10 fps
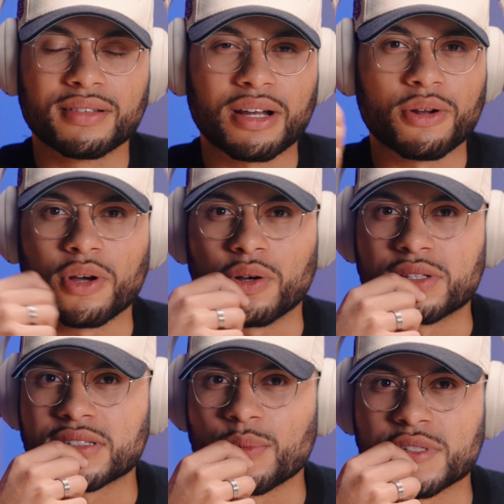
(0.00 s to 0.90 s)
I don't know,
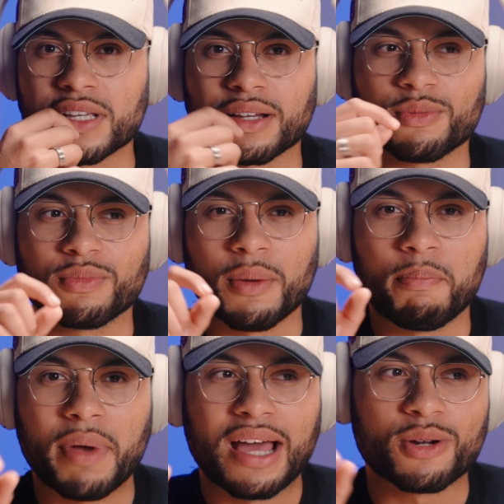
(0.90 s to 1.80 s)
it's almost like a
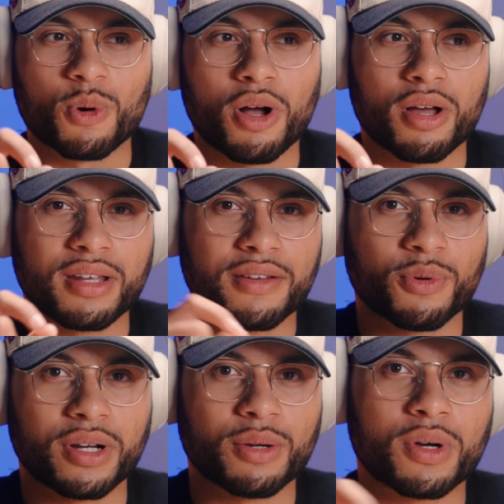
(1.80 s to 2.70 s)
bad quality of
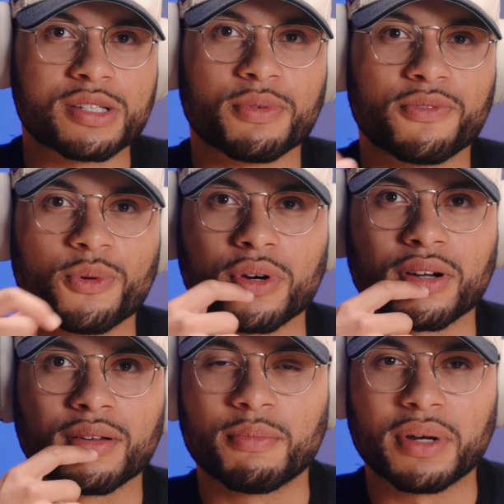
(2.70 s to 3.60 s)
what it was
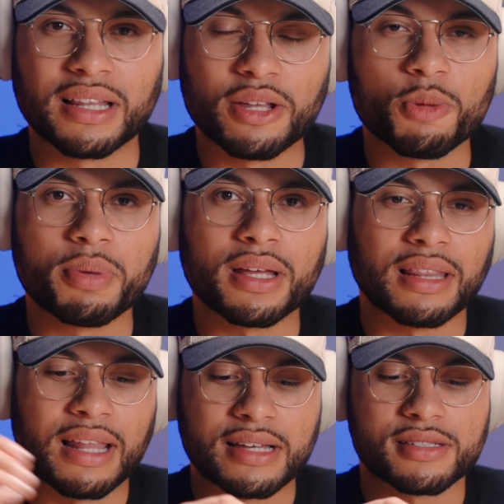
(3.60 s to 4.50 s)
before, but a little bit
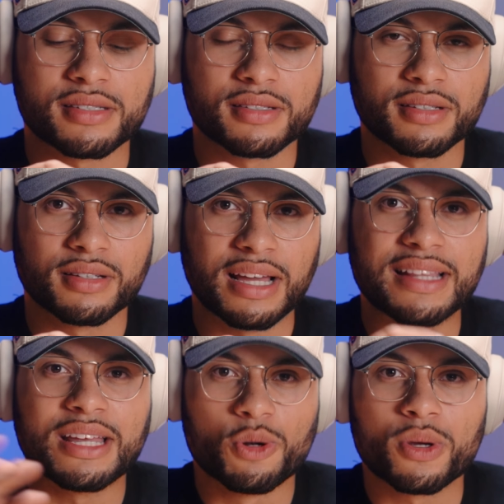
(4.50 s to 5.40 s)
less. It
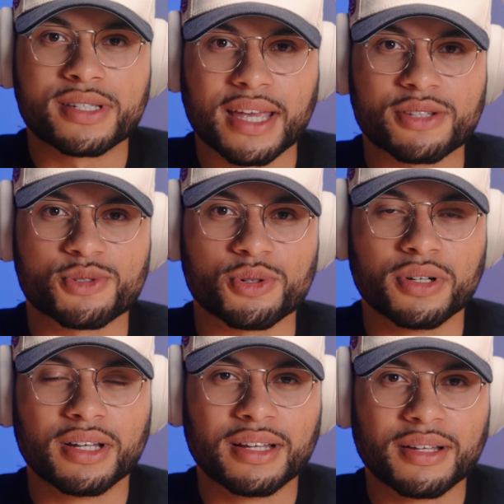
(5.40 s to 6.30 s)
did noise cancel,
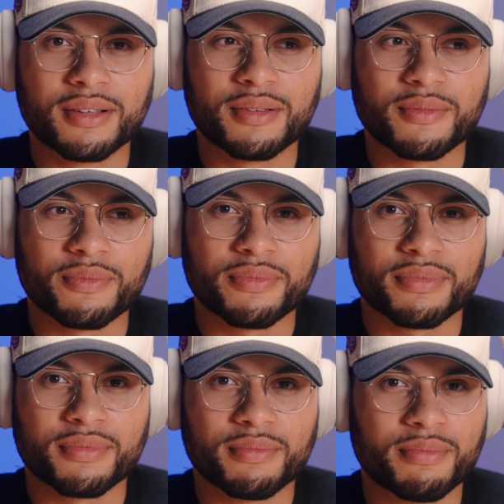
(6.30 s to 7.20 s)

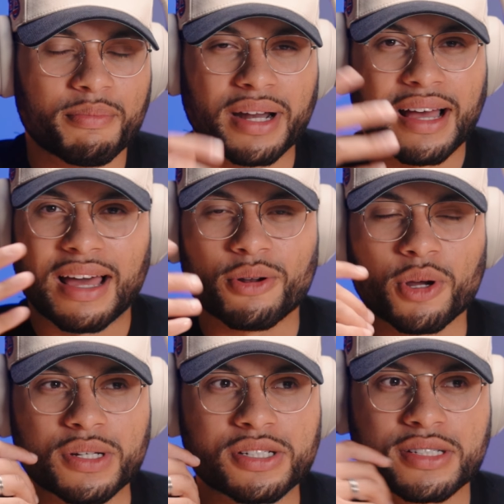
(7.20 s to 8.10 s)
but I don't
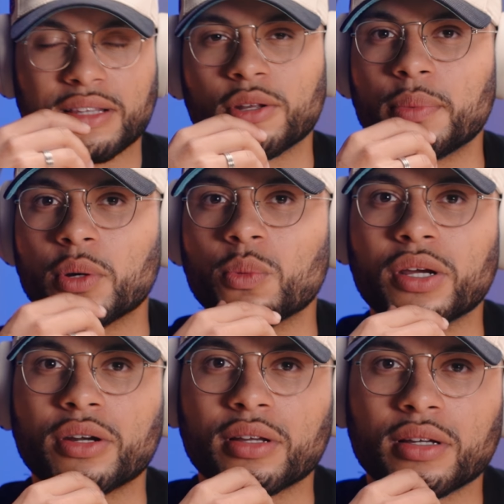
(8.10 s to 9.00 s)
know, it's just a little bit
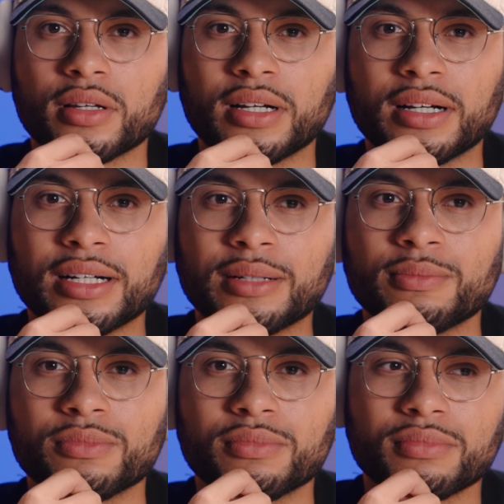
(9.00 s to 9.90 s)
weird.
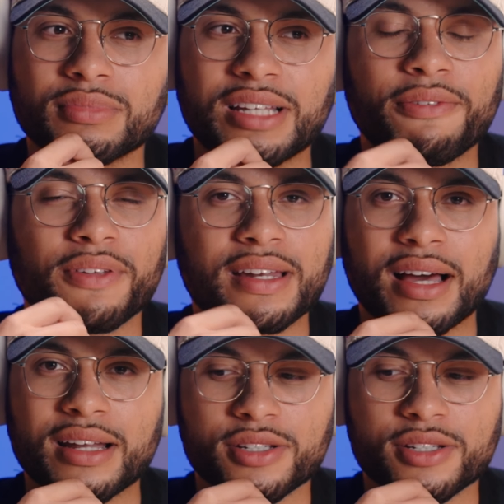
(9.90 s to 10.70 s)
Definitely not as